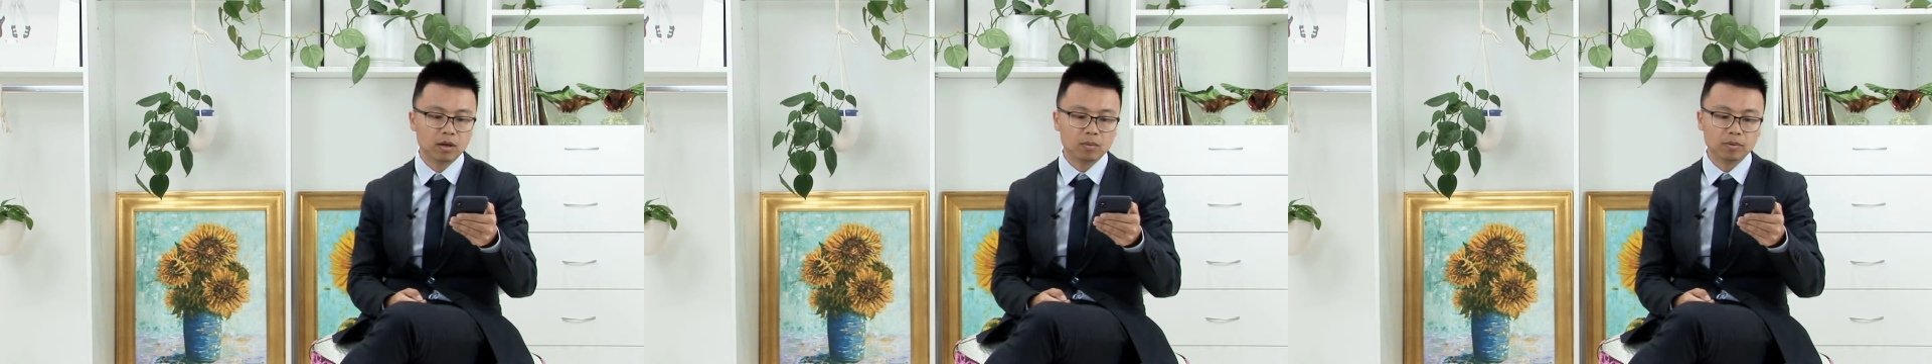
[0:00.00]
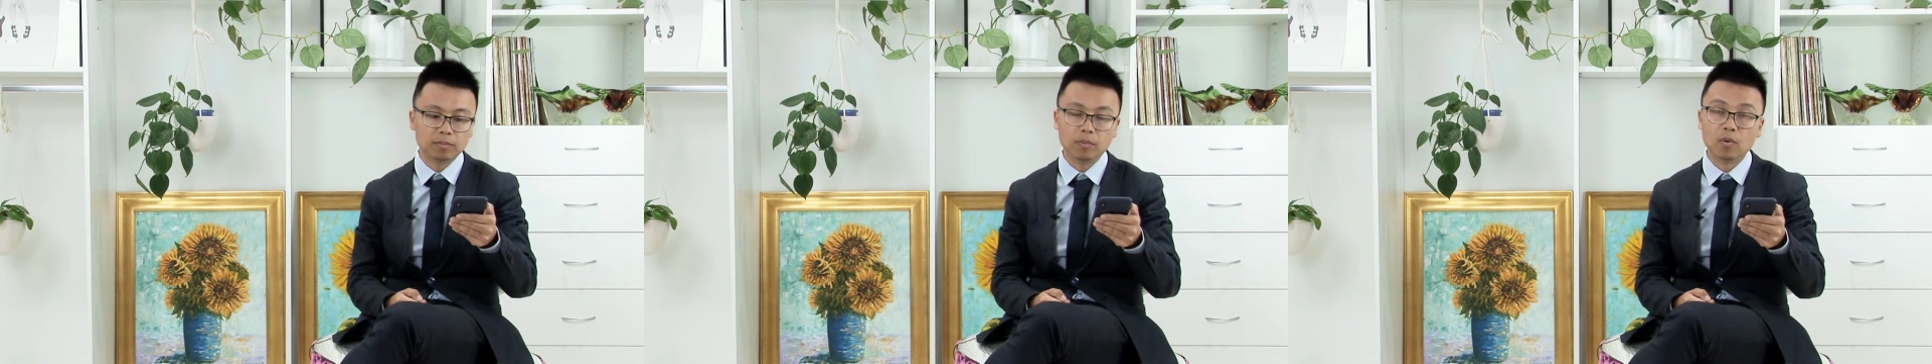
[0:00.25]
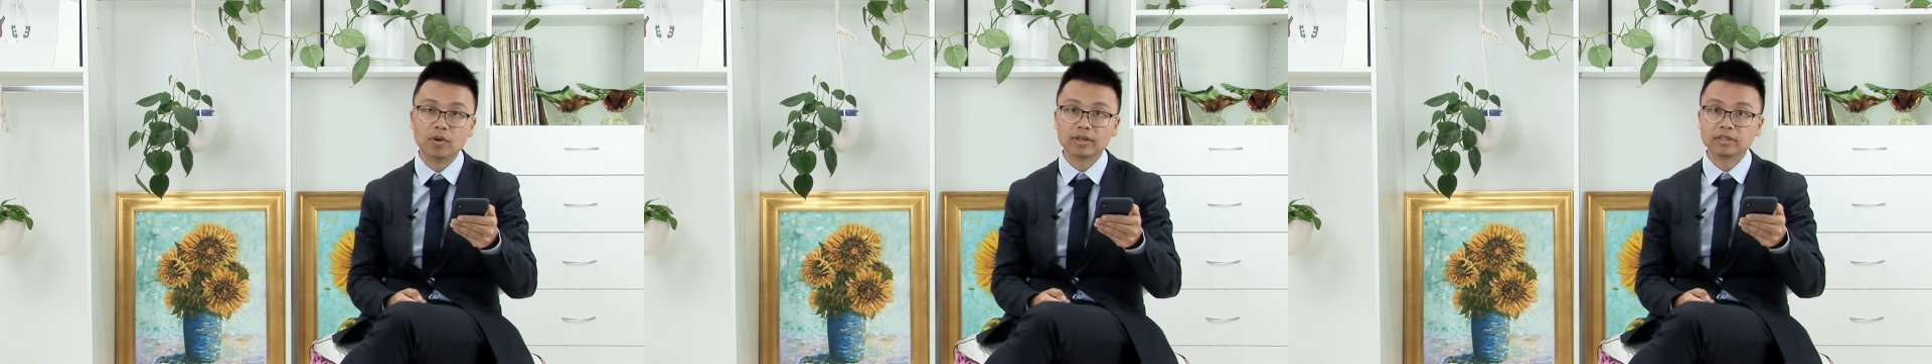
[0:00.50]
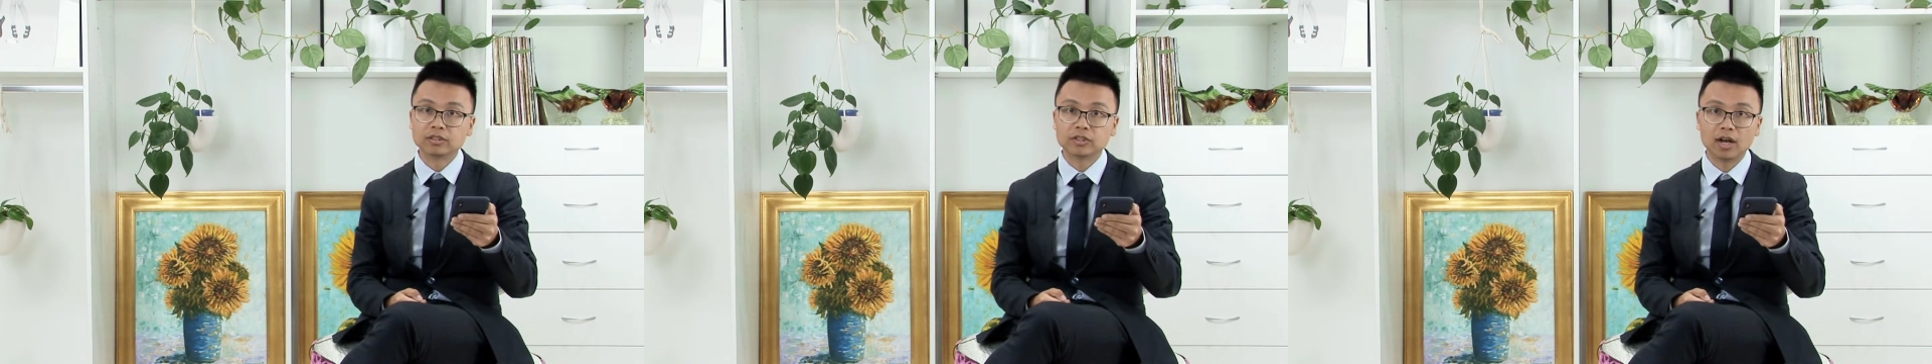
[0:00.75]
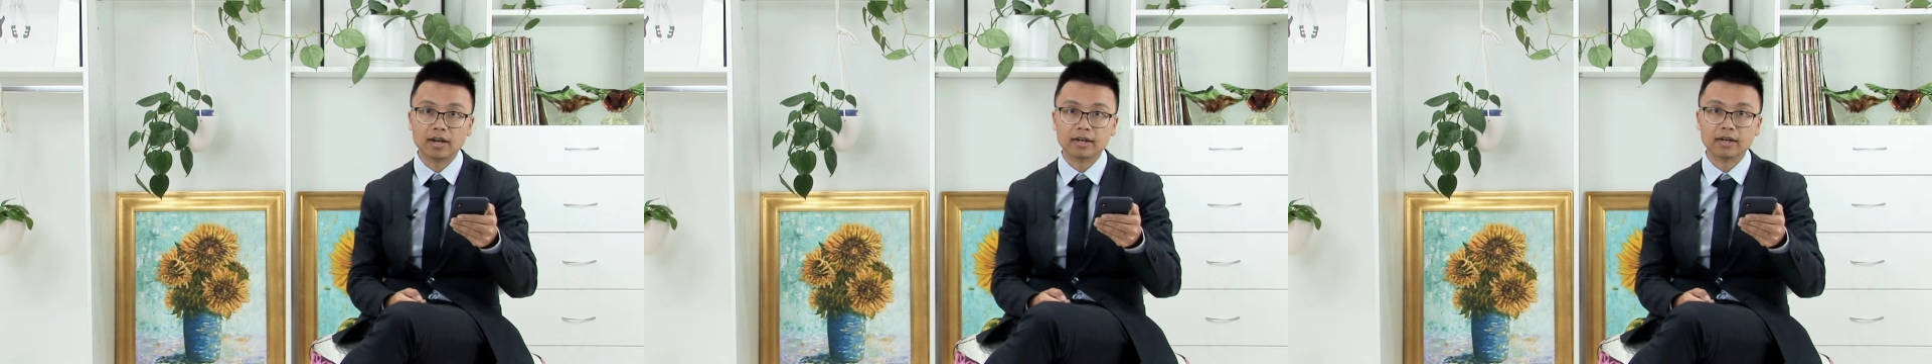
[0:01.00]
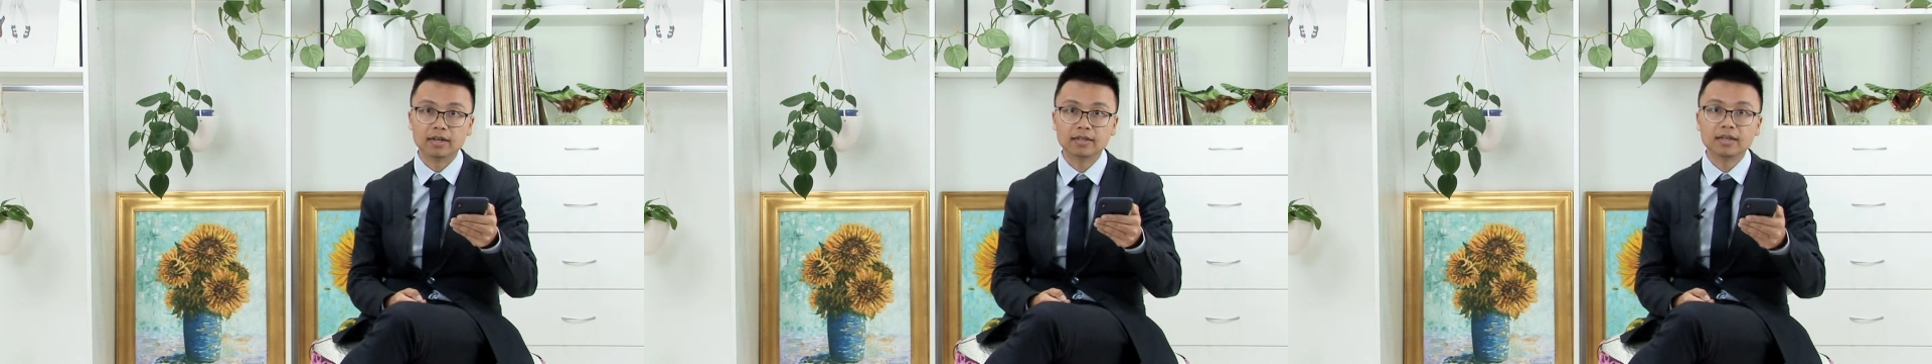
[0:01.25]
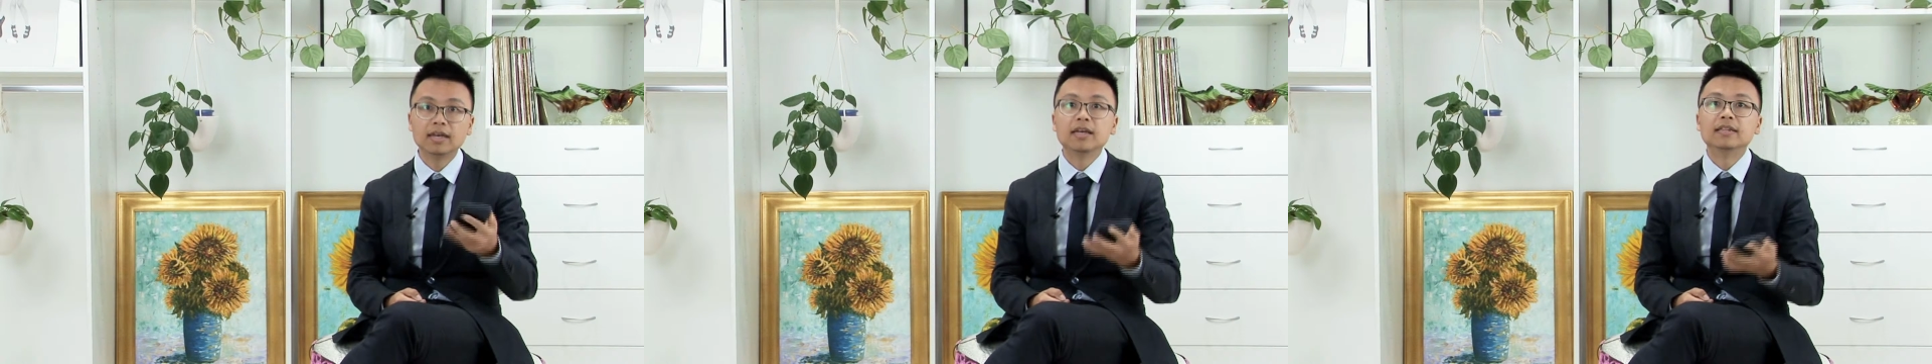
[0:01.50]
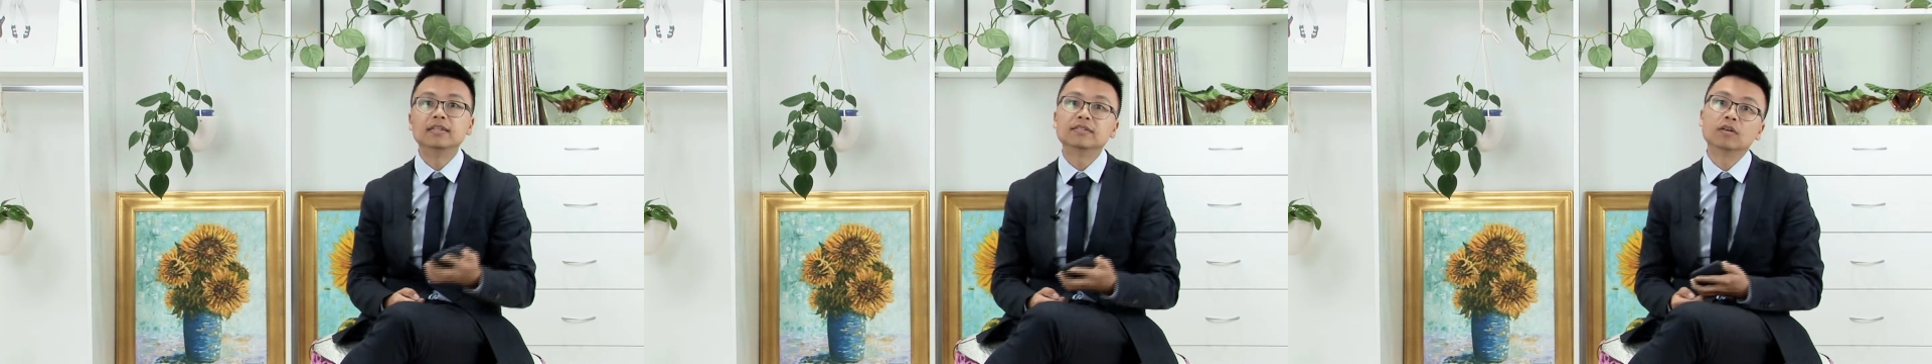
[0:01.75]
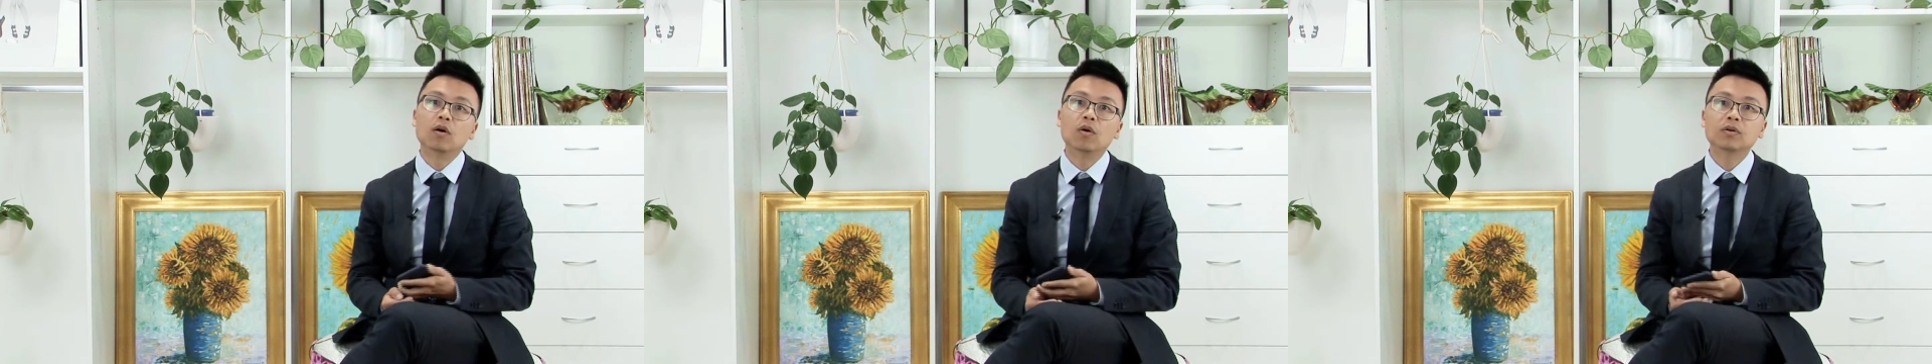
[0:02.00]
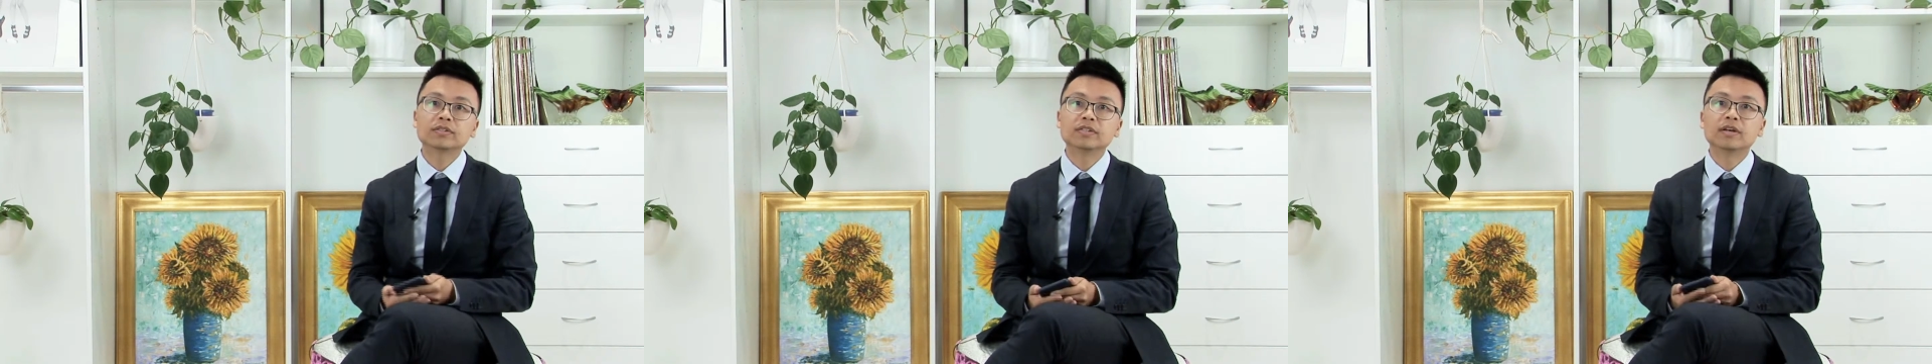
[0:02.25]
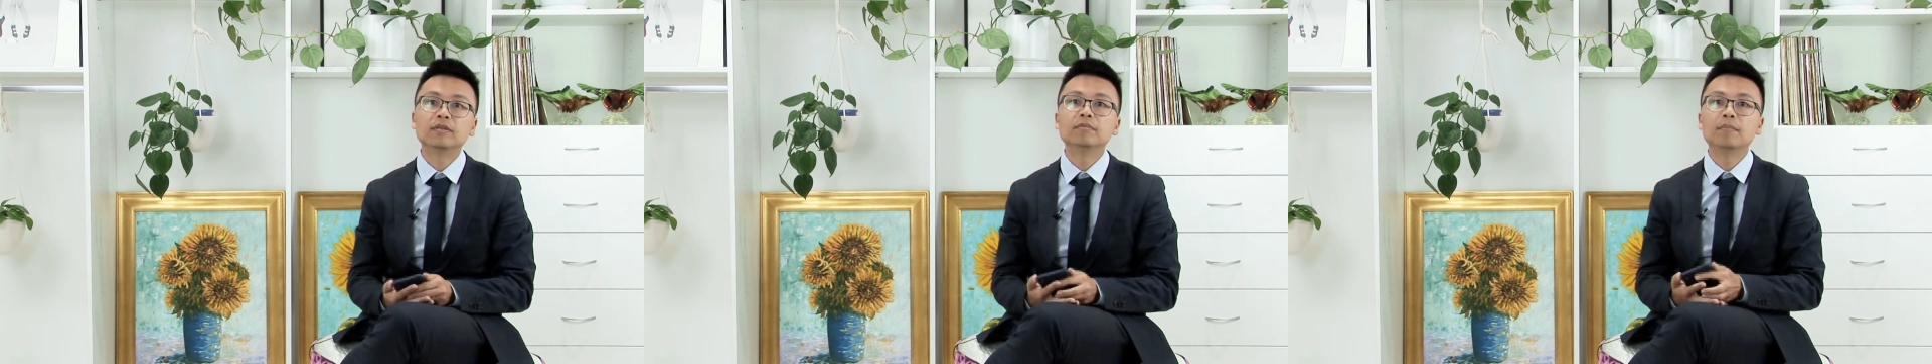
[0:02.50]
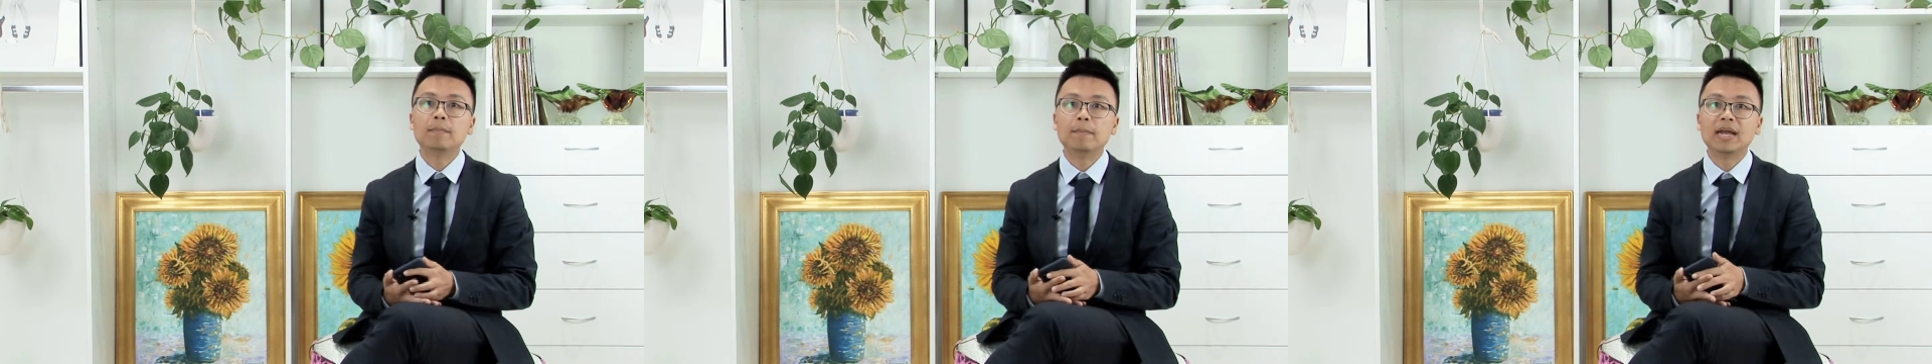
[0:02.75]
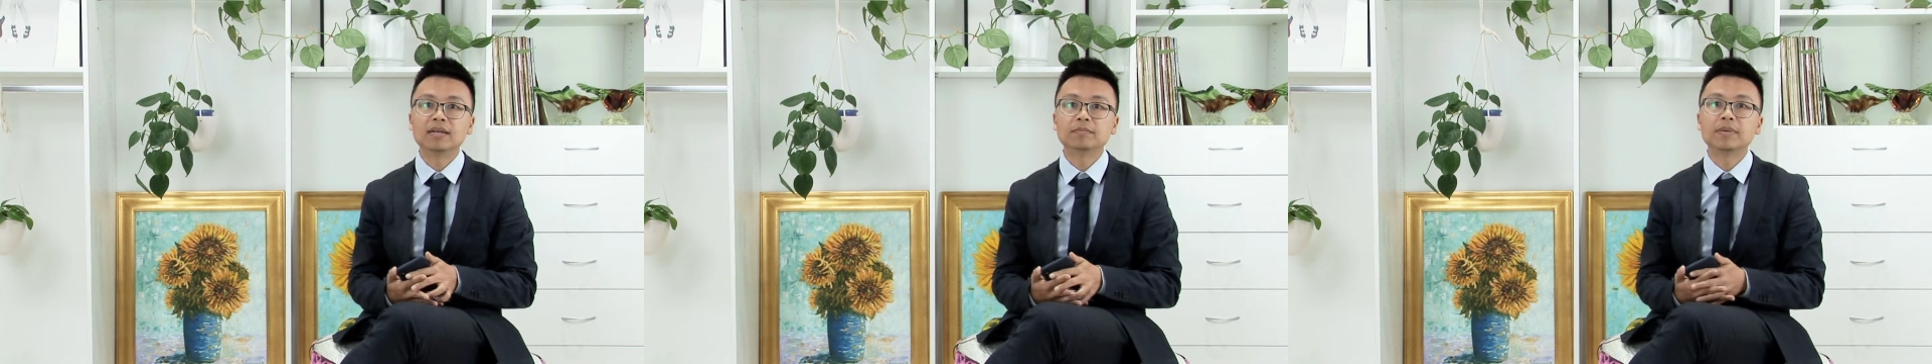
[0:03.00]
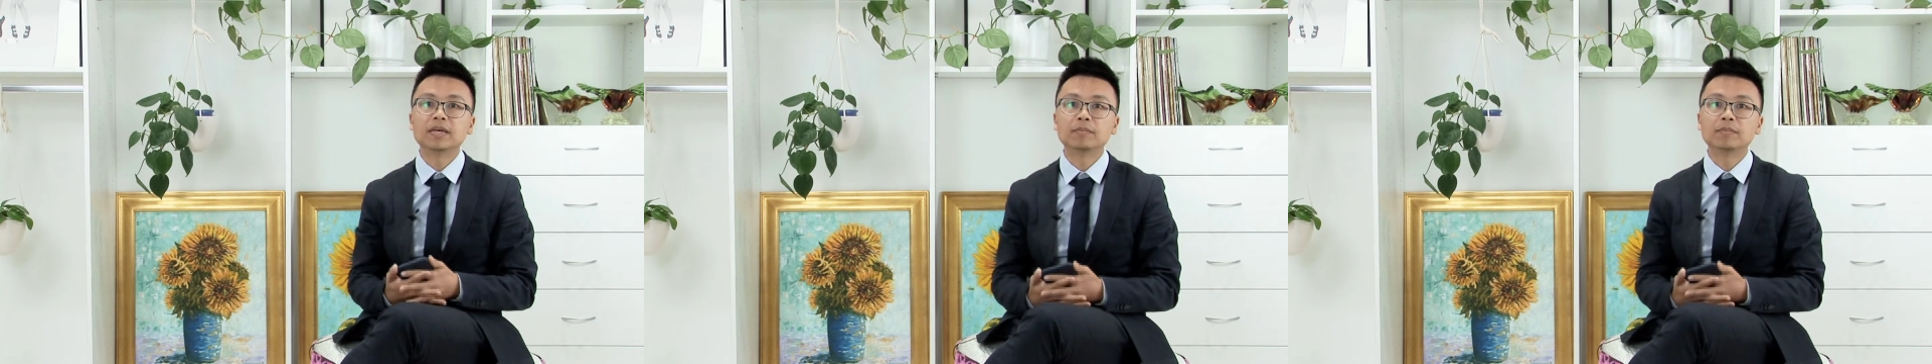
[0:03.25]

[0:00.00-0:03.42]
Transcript: were born in China. There are also many